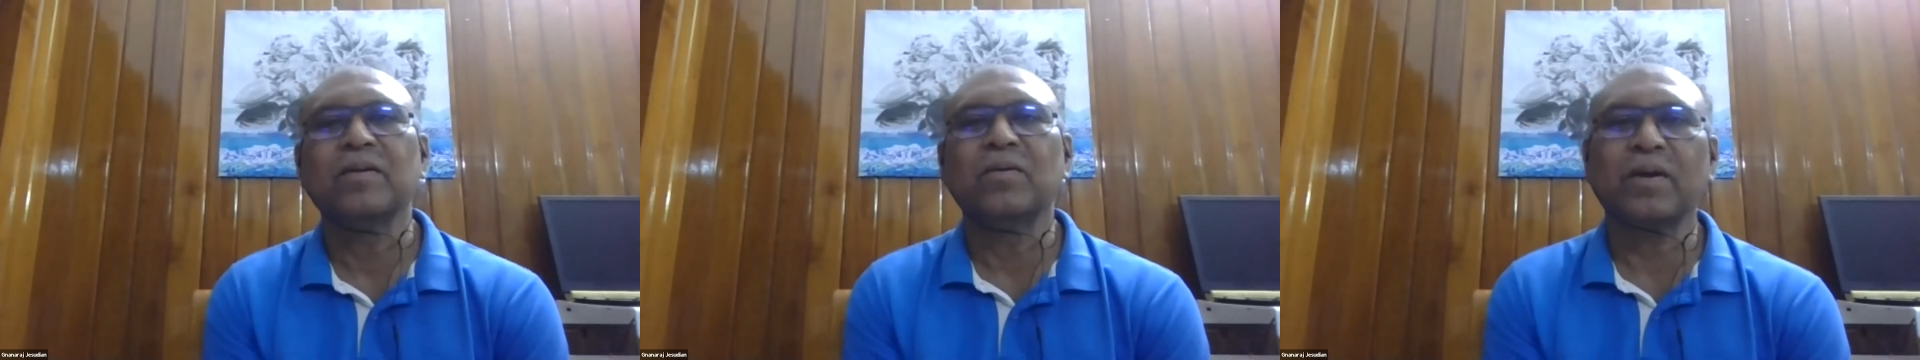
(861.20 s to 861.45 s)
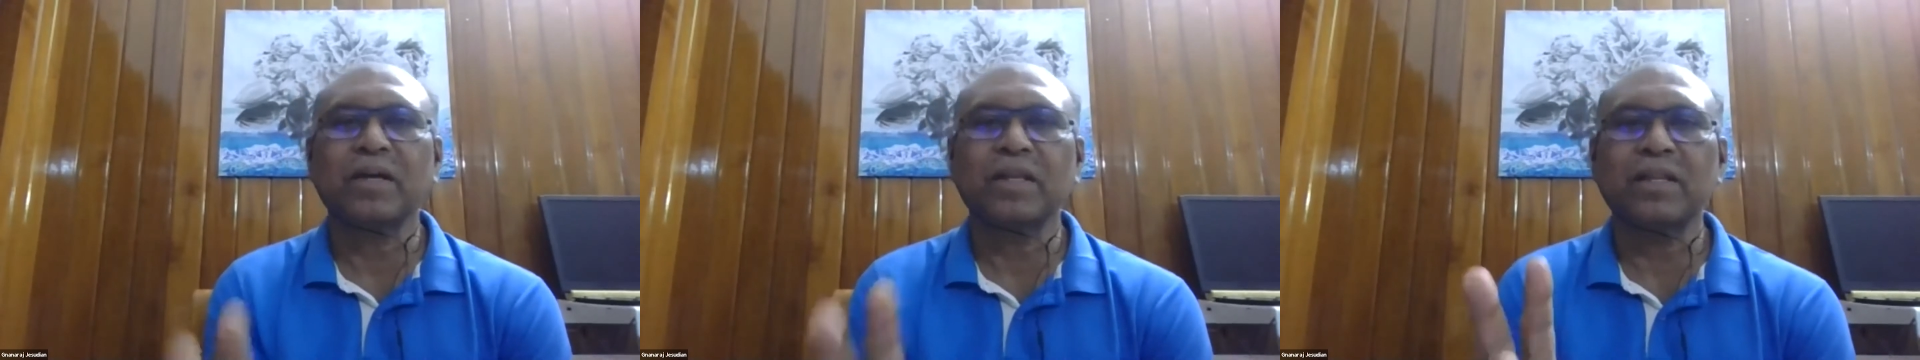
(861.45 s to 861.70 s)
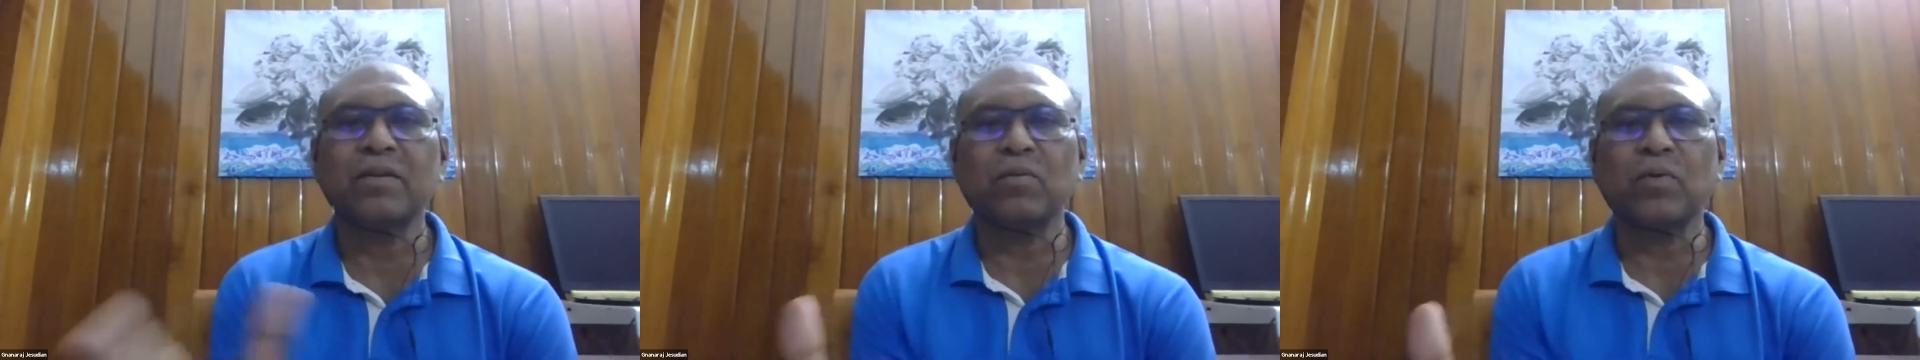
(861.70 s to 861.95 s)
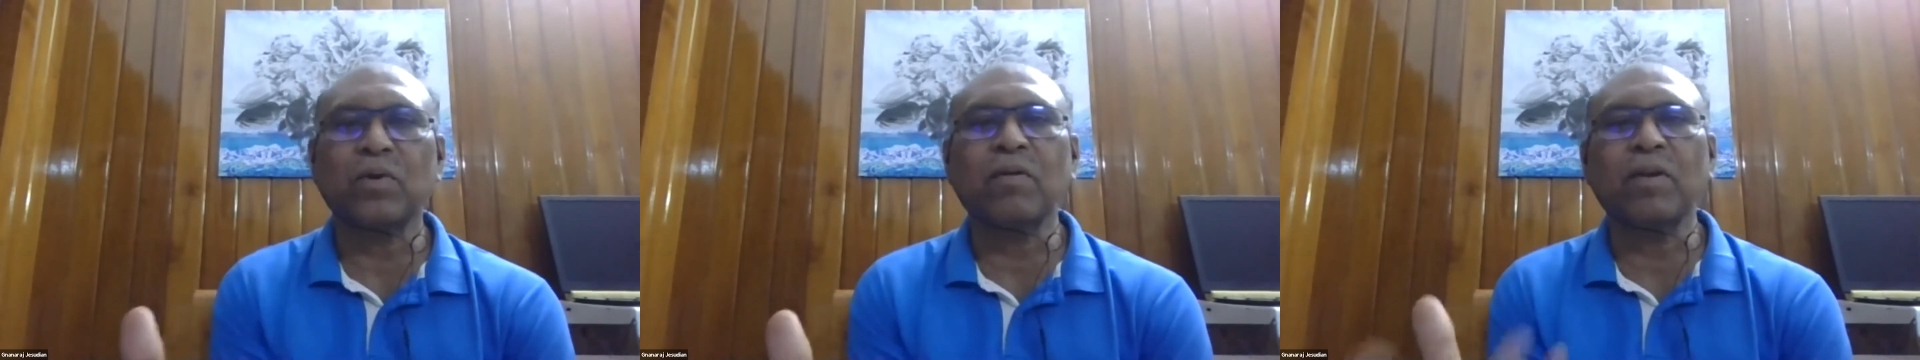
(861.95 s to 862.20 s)
Okay, then
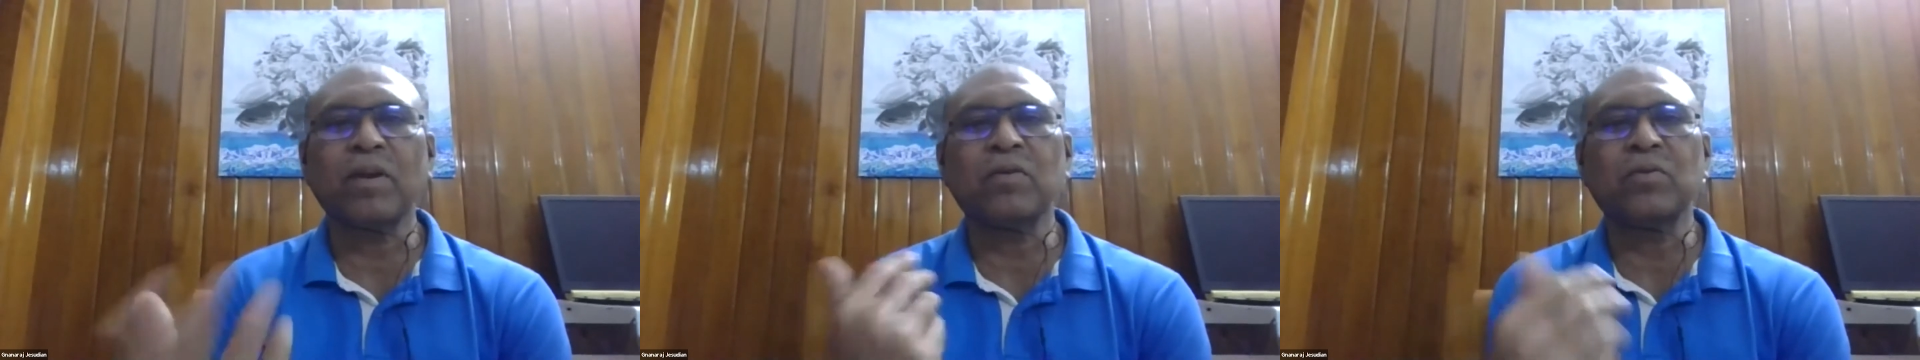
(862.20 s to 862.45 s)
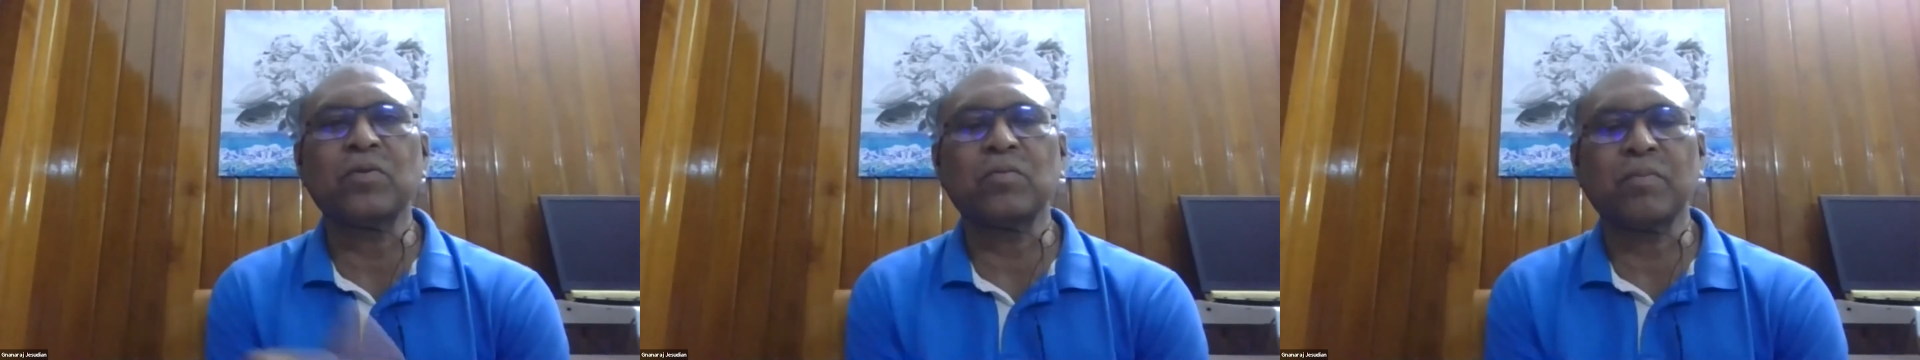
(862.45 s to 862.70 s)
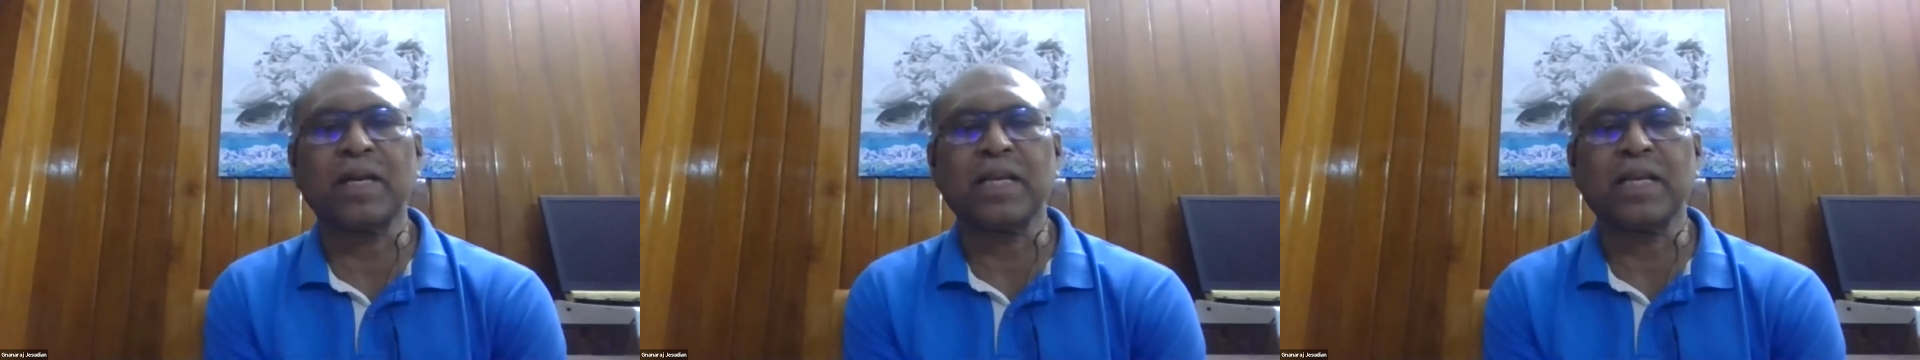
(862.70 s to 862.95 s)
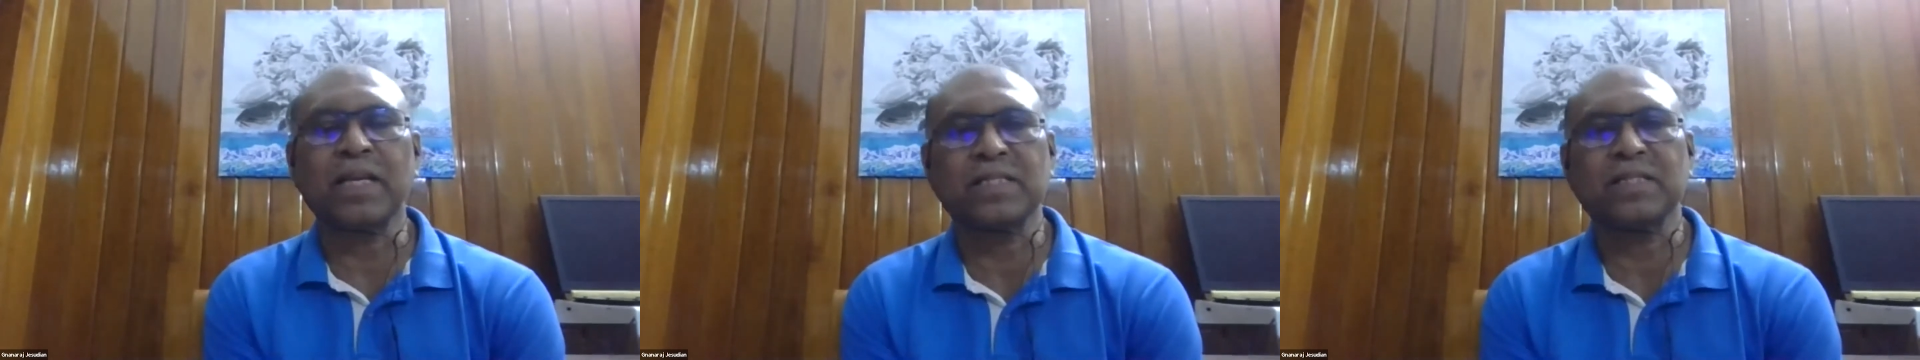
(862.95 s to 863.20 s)
what will you do to
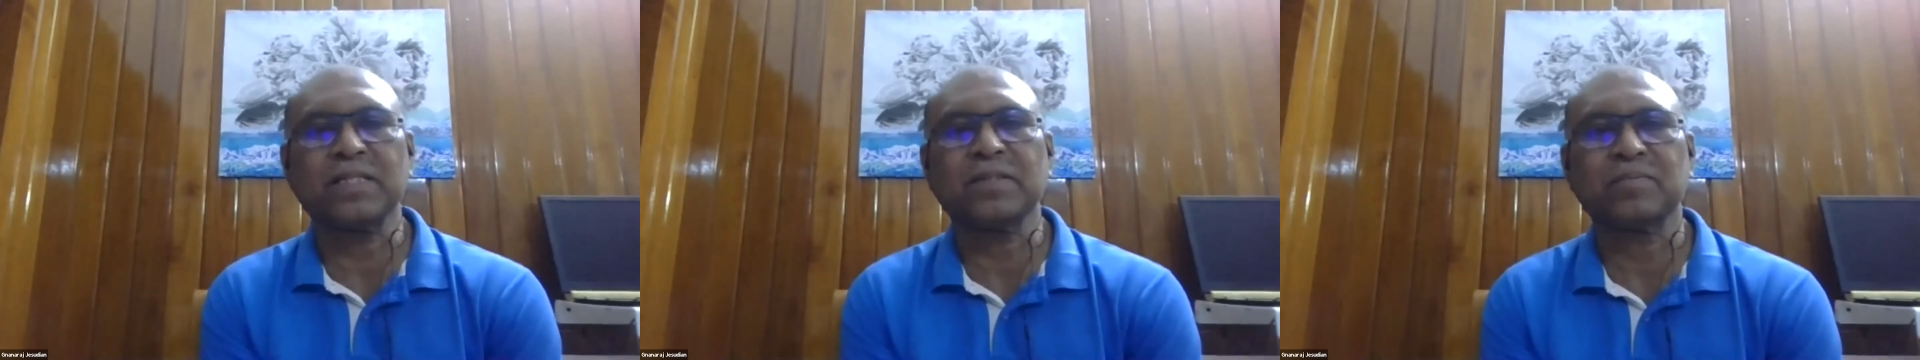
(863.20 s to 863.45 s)
manage?